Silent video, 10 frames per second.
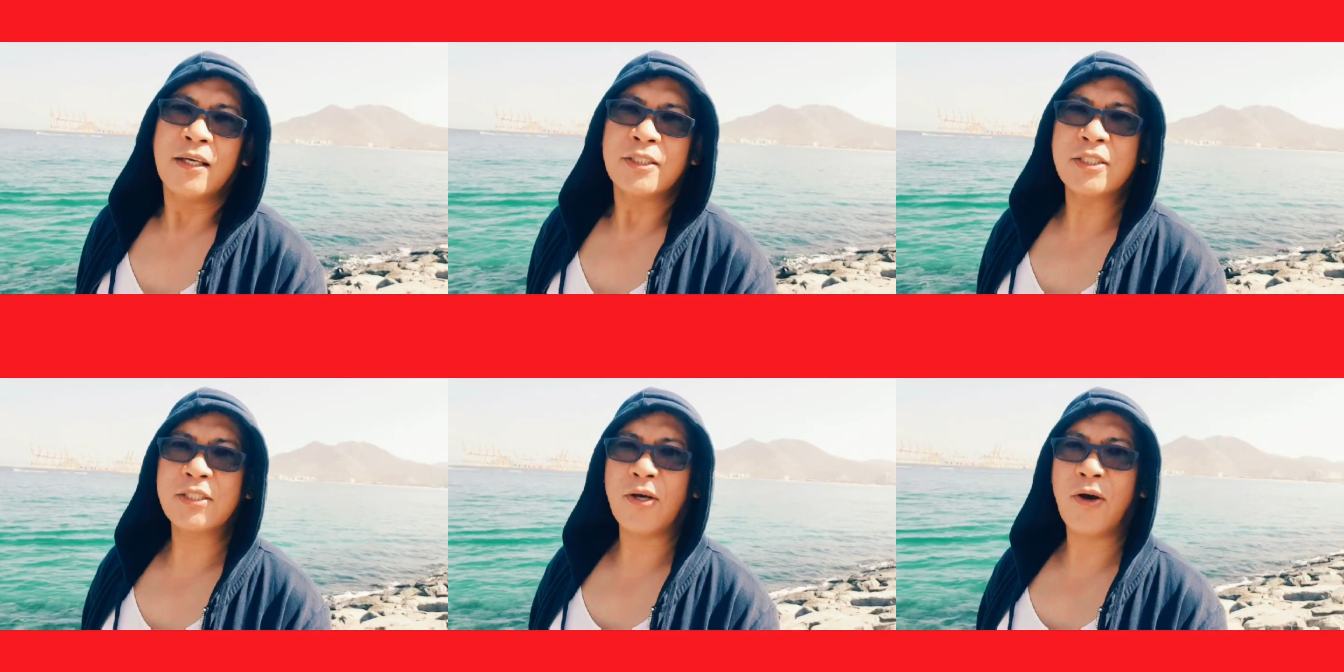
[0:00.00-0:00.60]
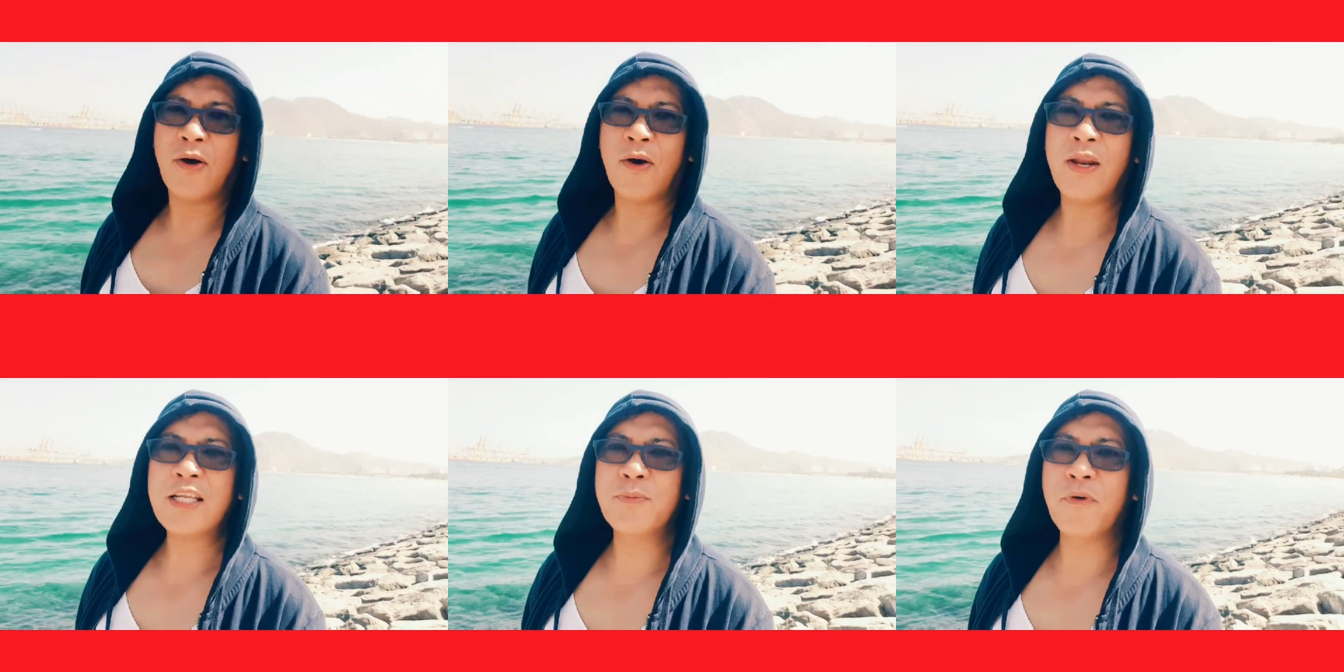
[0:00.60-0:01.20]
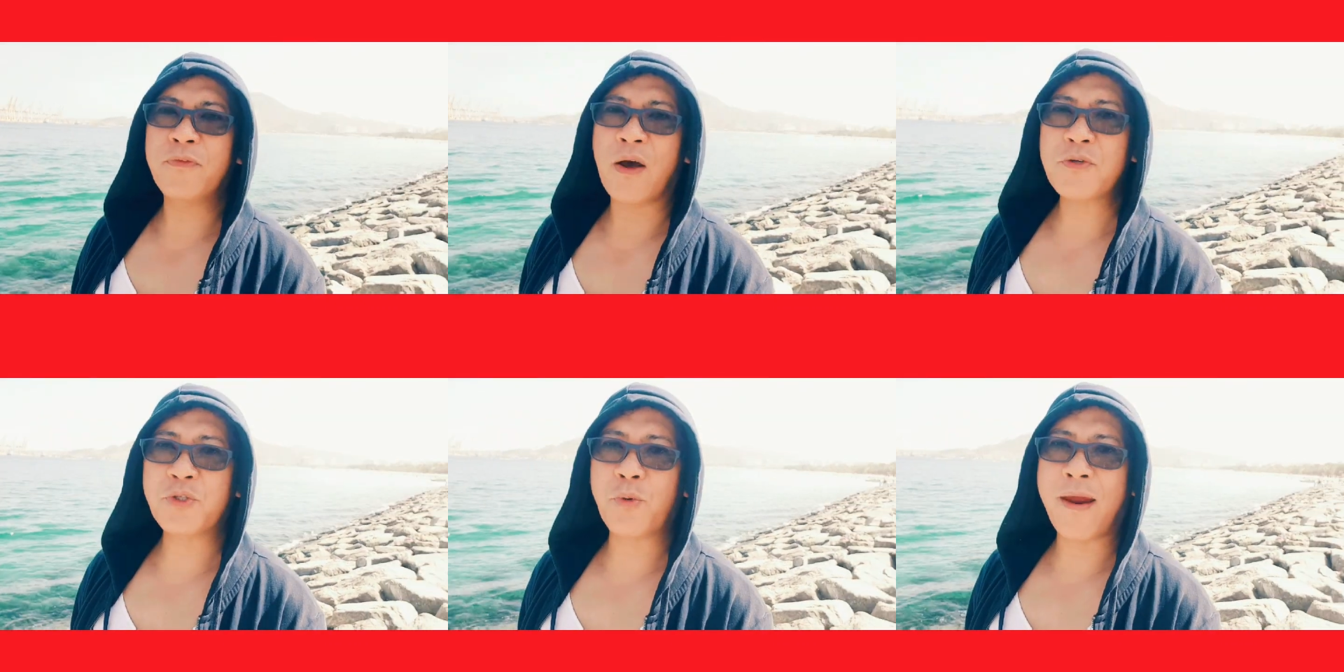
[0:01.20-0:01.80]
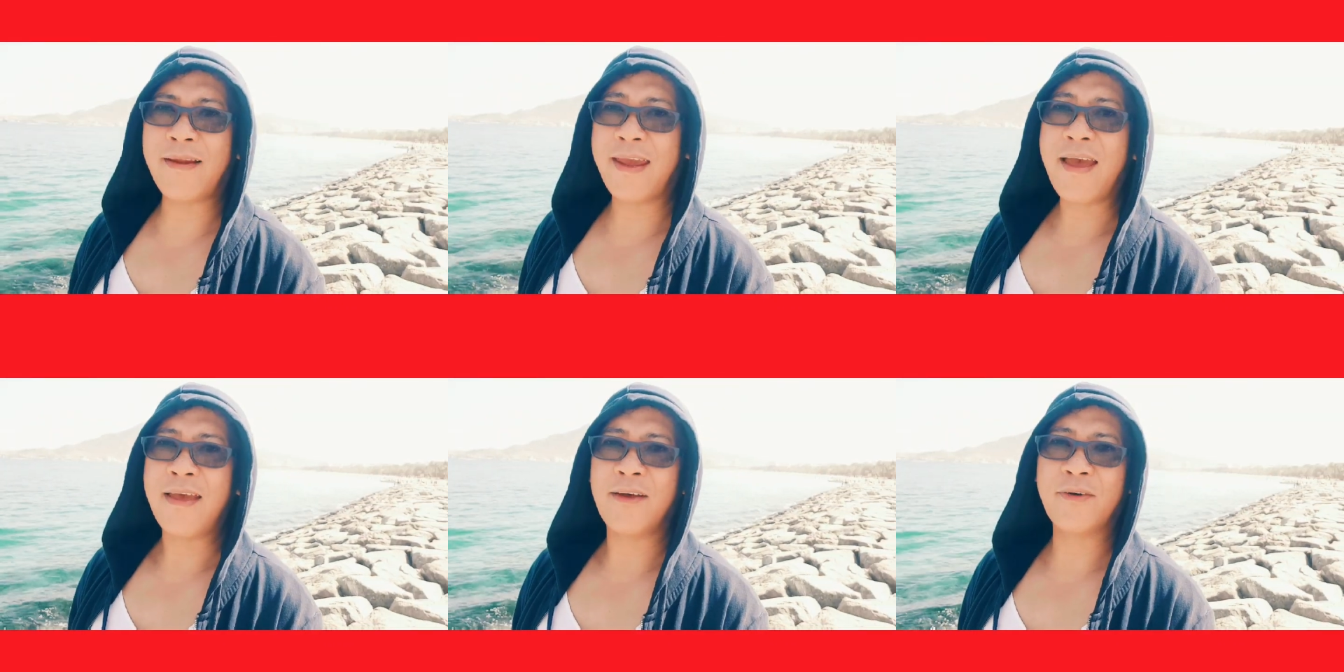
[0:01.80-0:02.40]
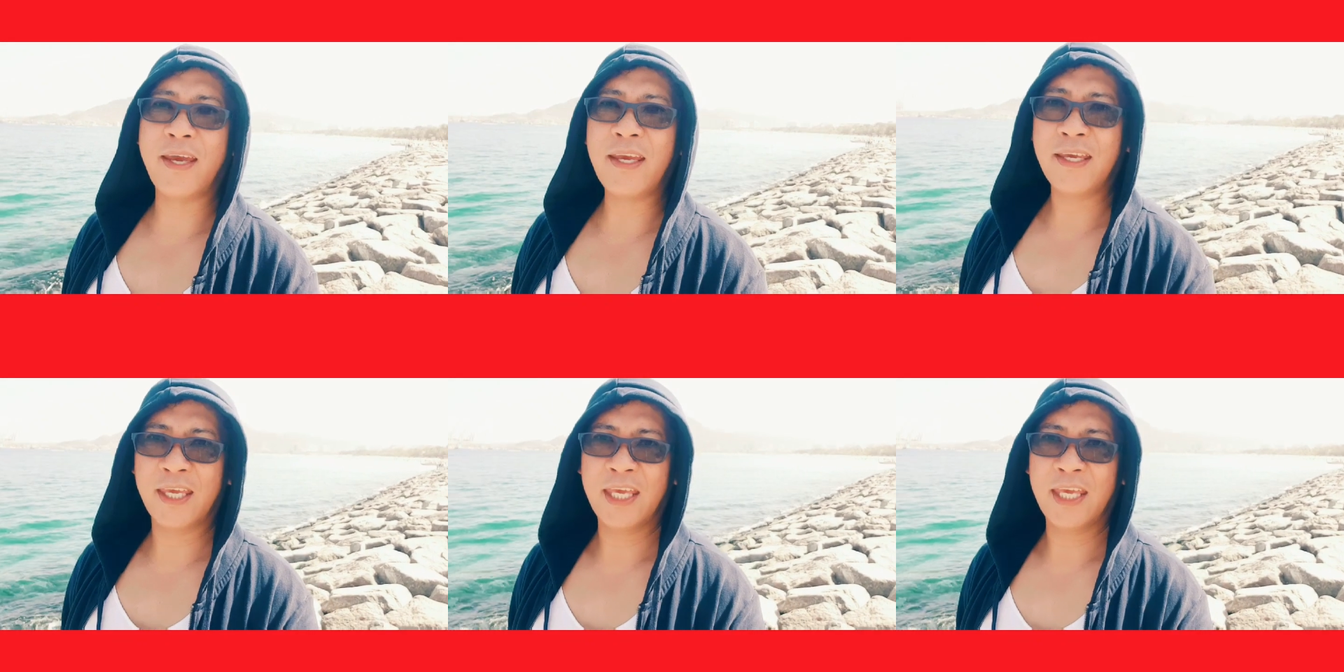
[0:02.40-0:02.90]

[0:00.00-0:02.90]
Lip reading: So let's move to Australia, okay?